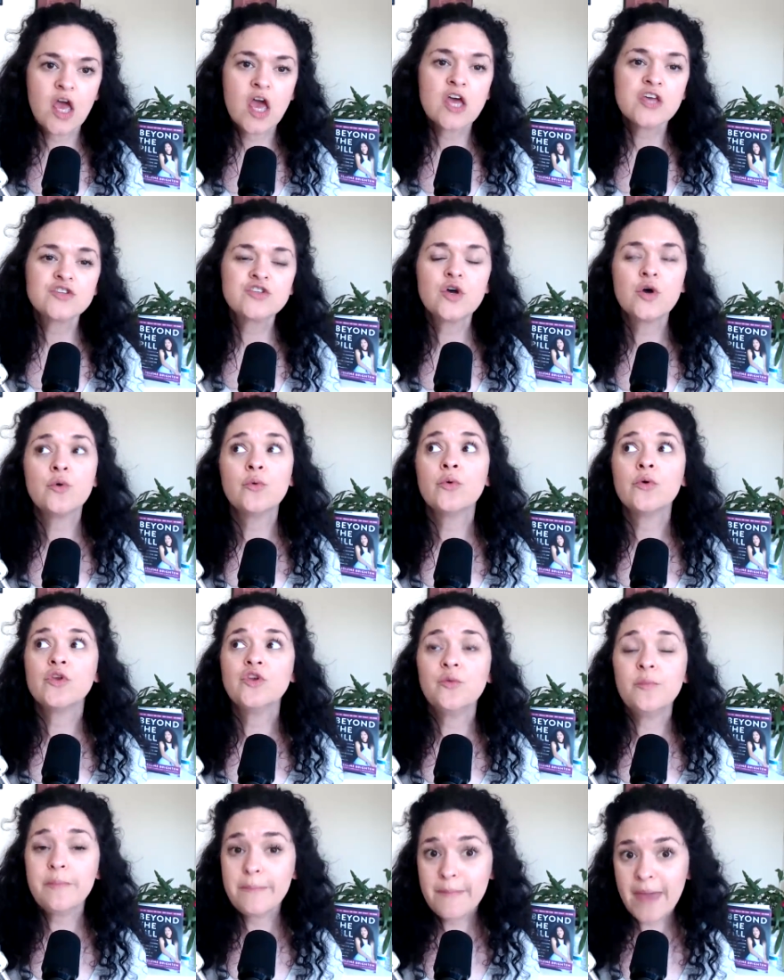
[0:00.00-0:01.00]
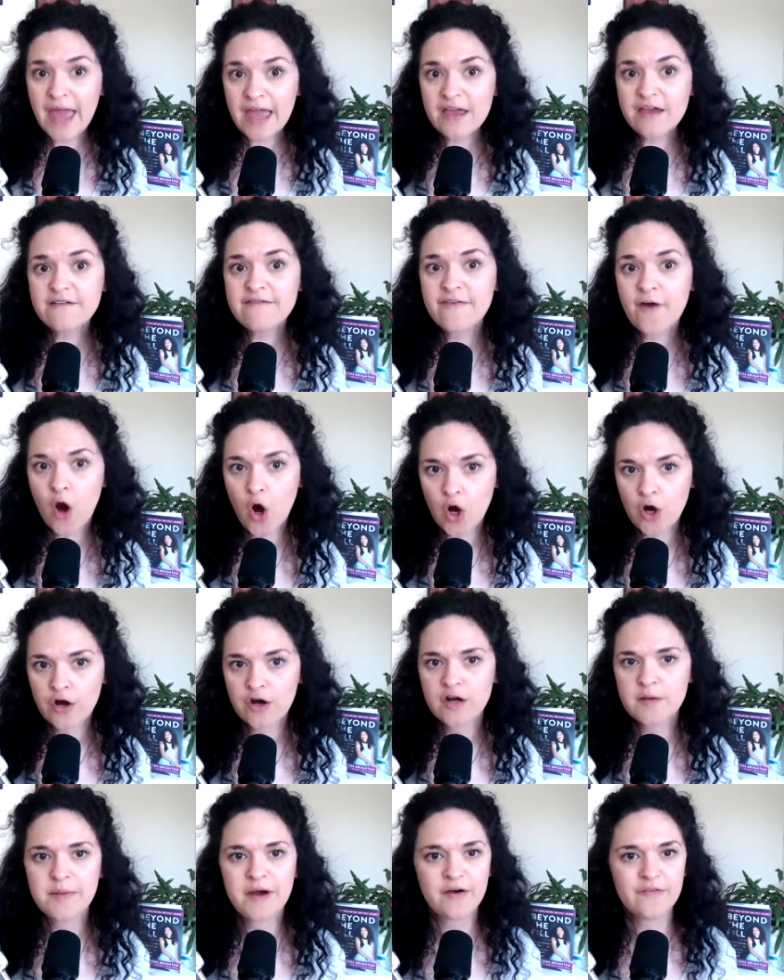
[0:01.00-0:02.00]
So you may have
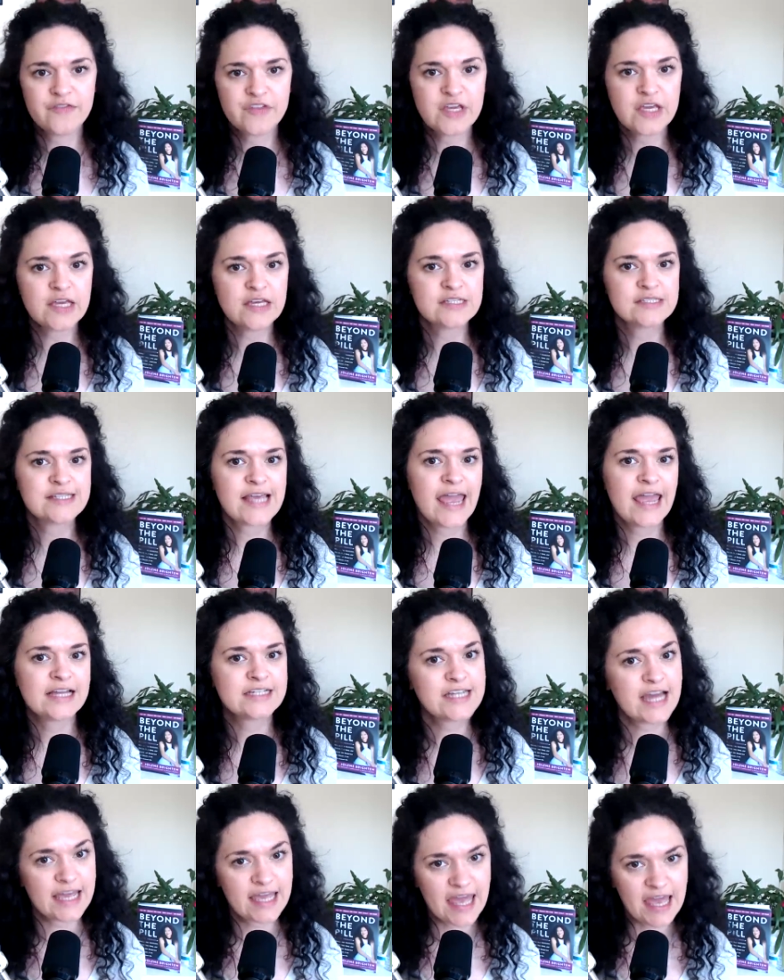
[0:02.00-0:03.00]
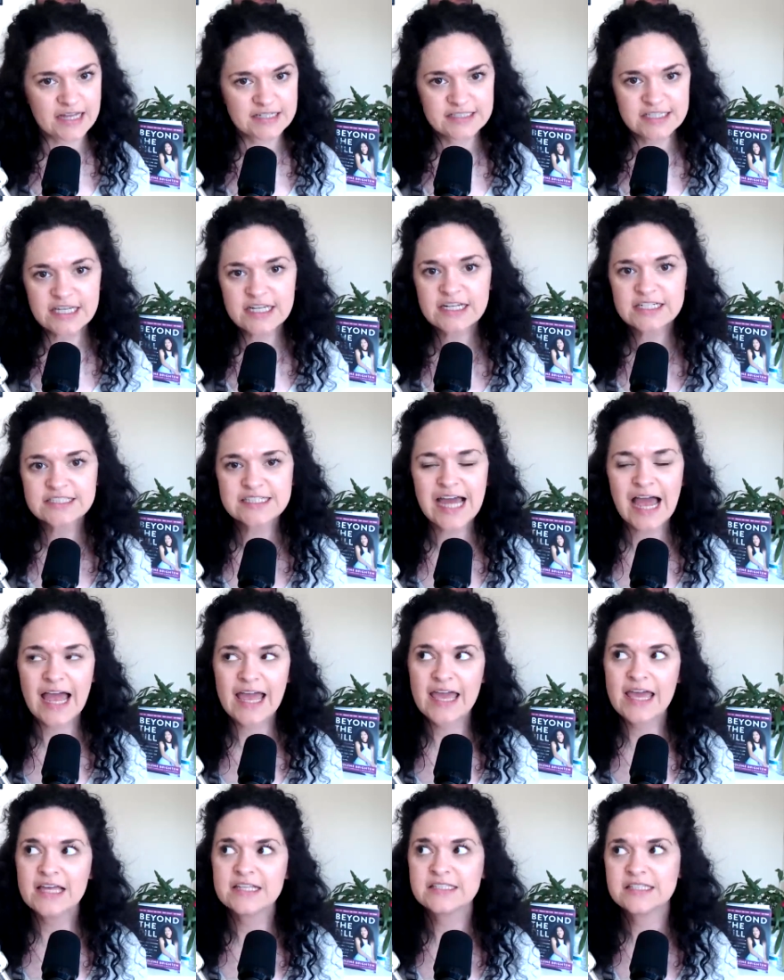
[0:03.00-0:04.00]
heard about these anti-candida
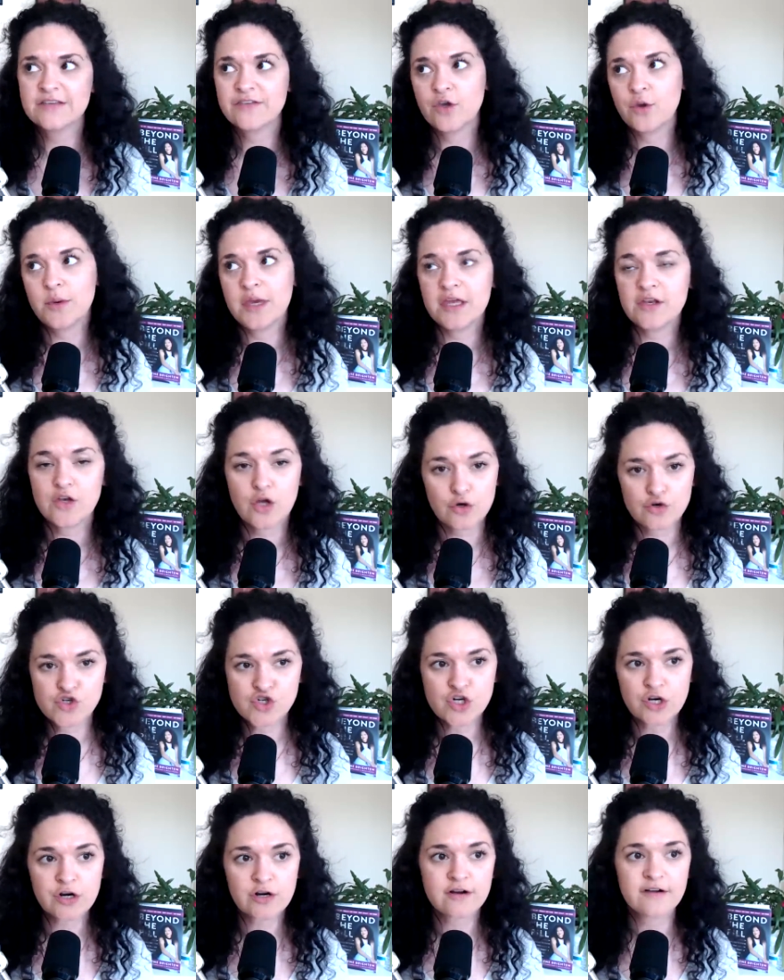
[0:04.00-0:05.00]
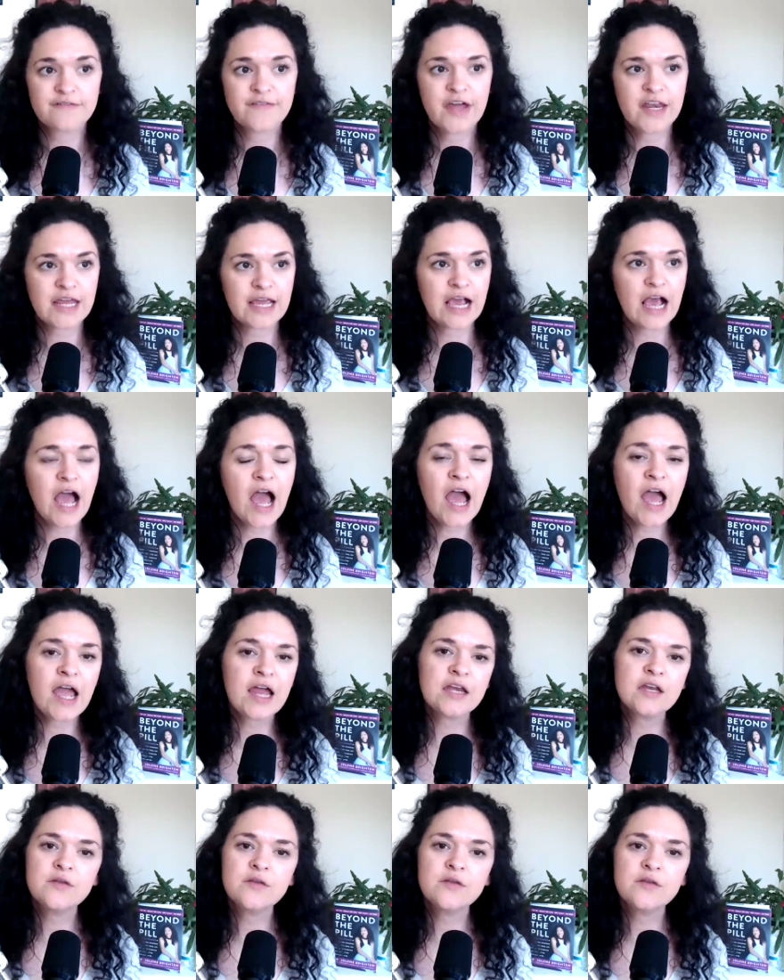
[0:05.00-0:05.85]
diets and you eat no sugar of any kind,